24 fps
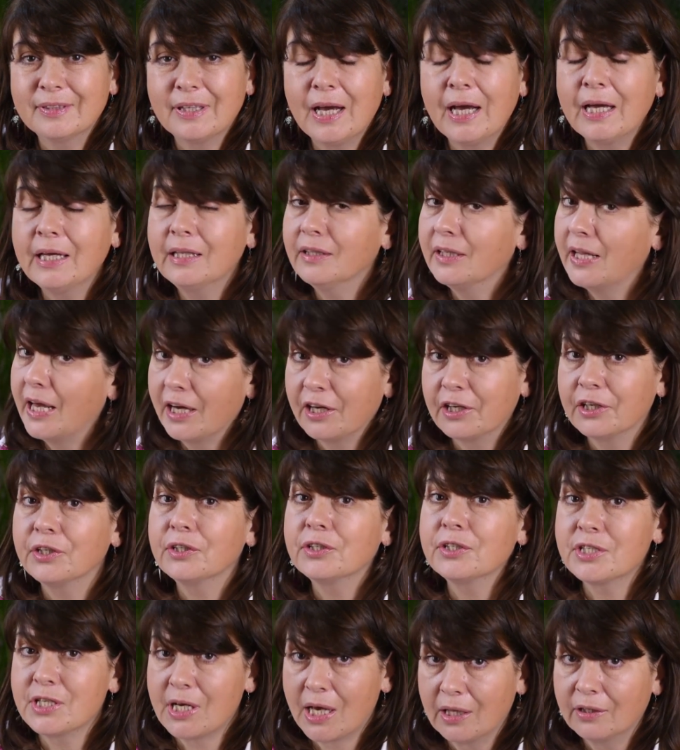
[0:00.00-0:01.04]
I lack
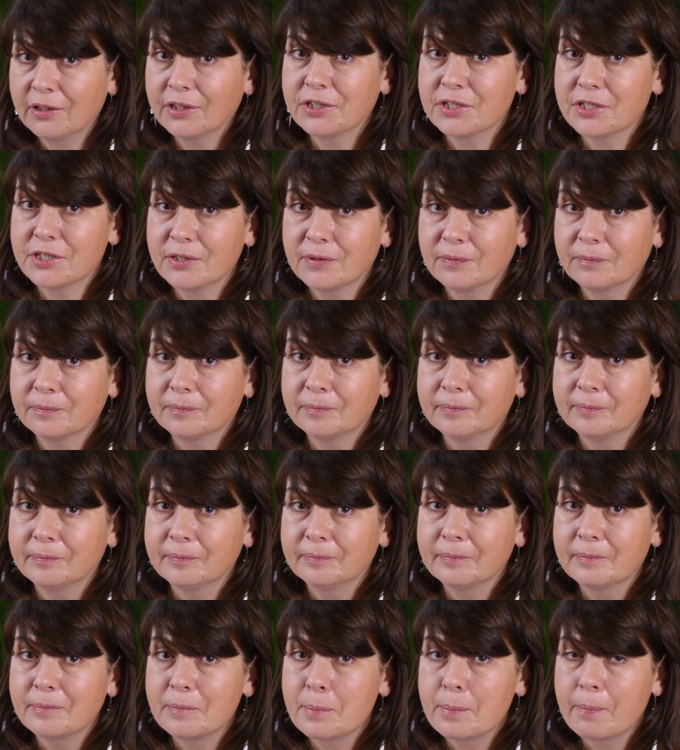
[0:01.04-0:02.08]
talent.
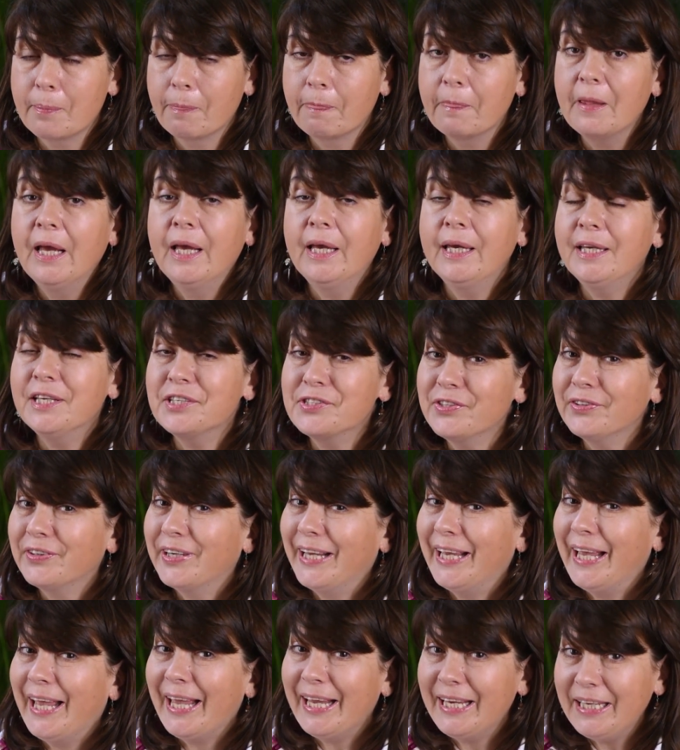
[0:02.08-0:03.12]
Is there
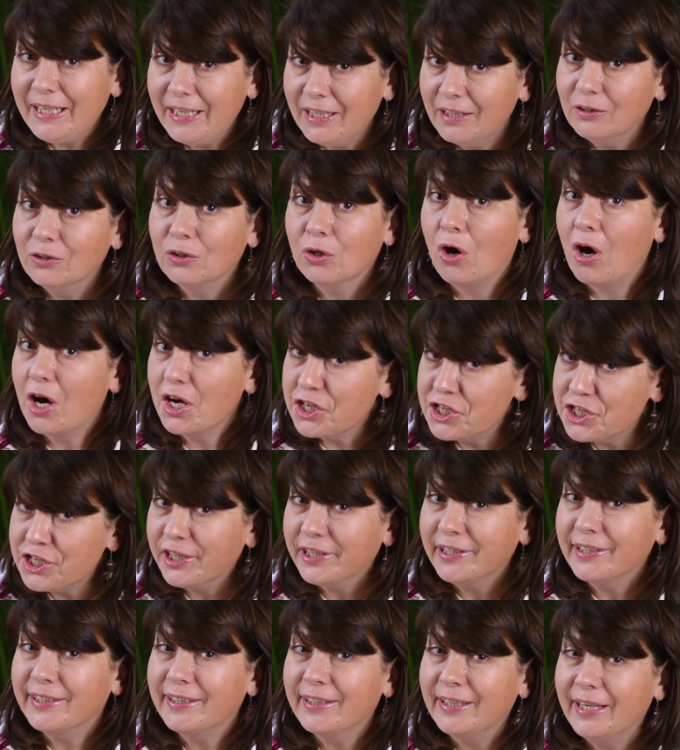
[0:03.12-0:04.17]
any
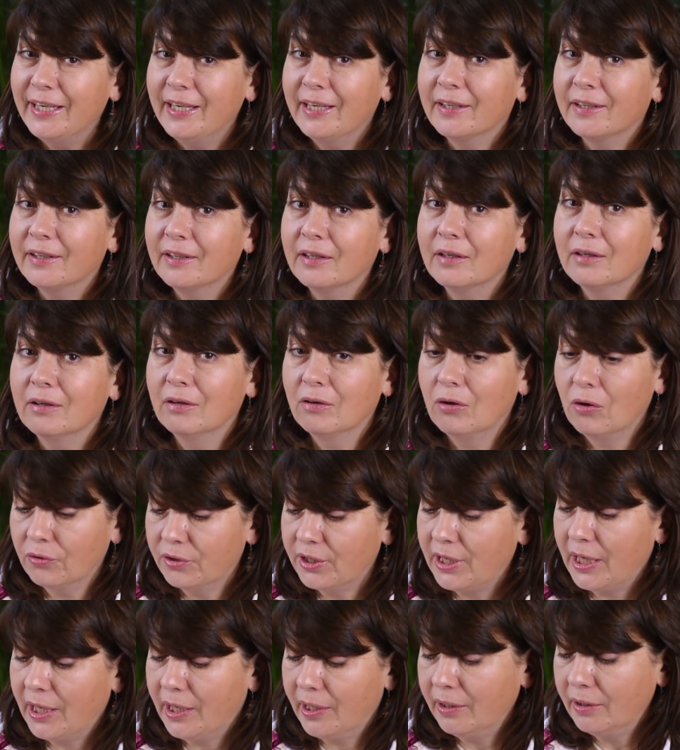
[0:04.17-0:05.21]
logic in,
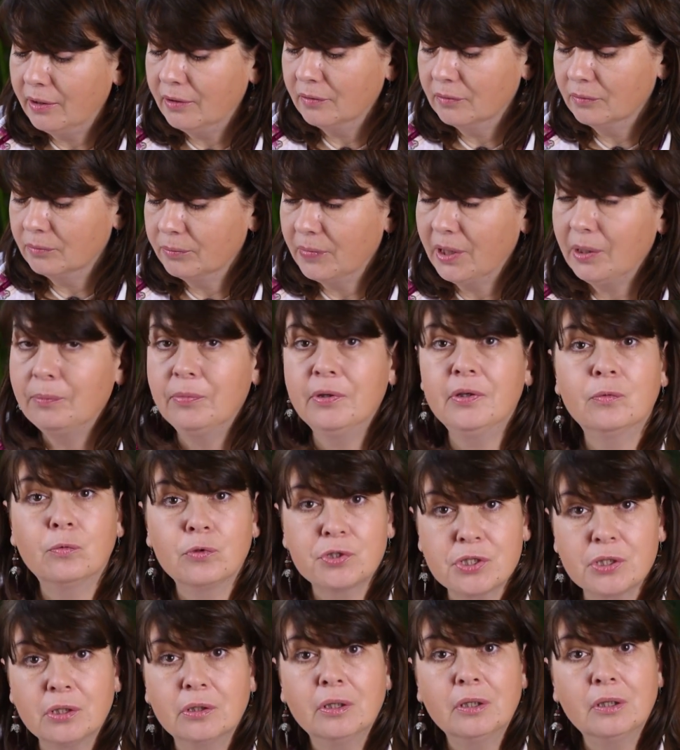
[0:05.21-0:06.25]
okay, maybe it
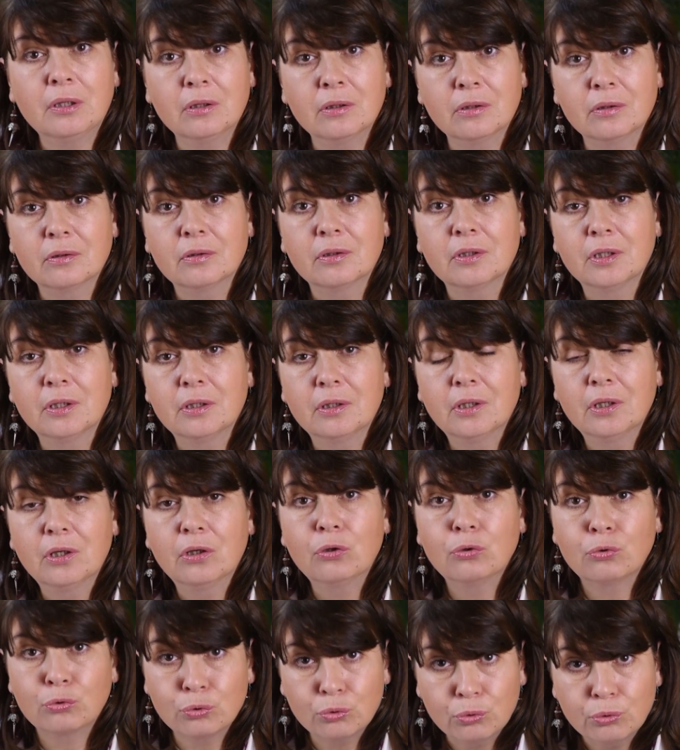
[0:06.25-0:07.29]
was a little
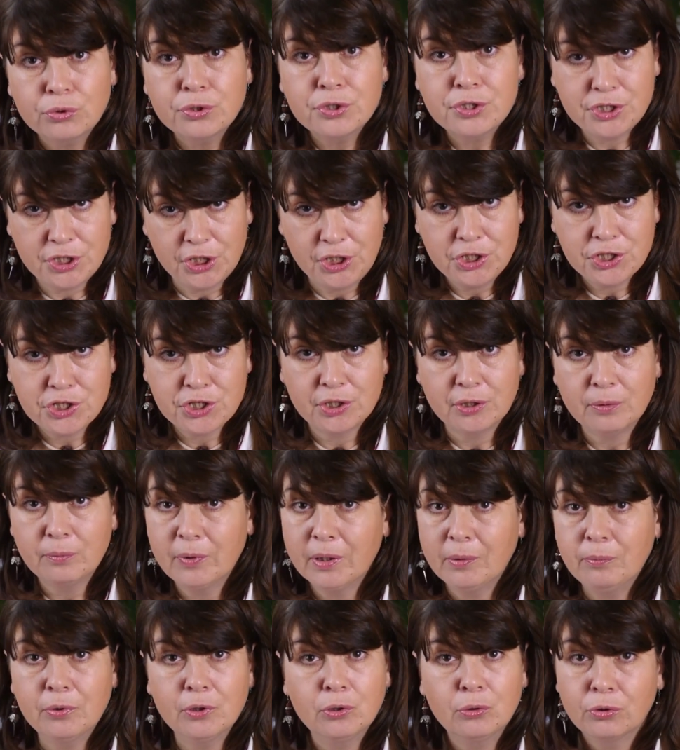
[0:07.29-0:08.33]
rude teacher,
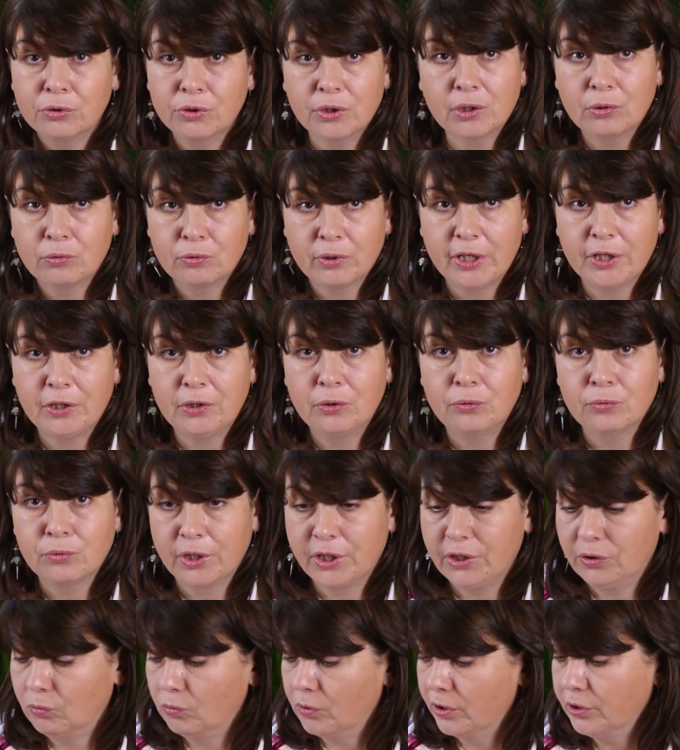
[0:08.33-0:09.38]
maybe not a
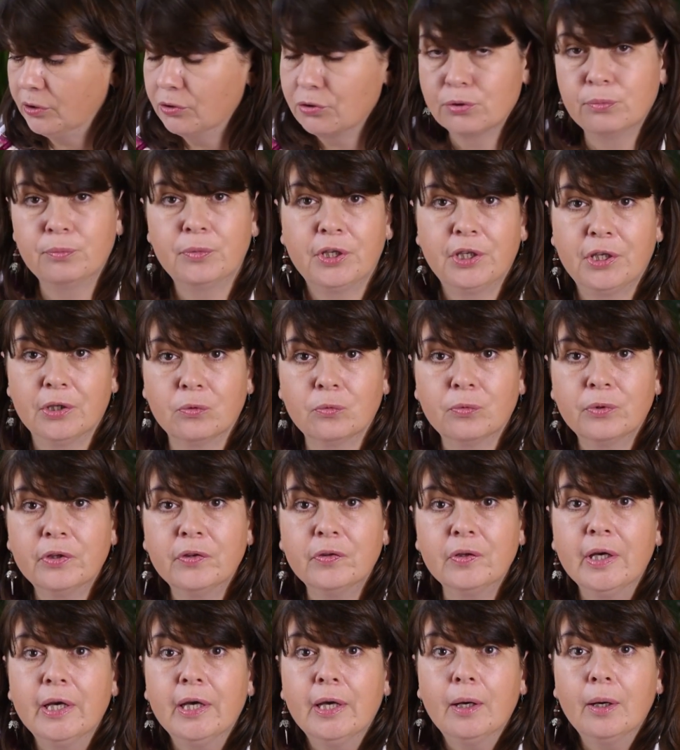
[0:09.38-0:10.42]
great one to begin with,
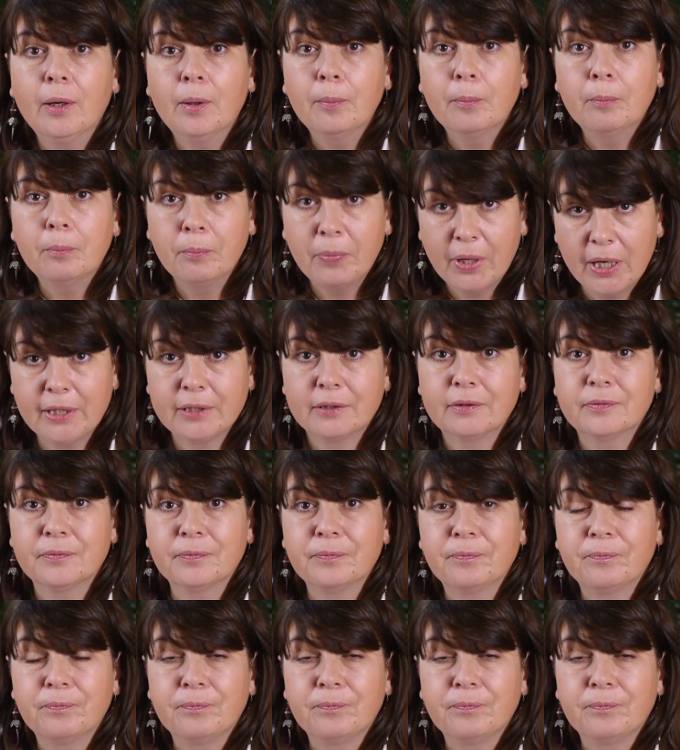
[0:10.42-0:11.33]
but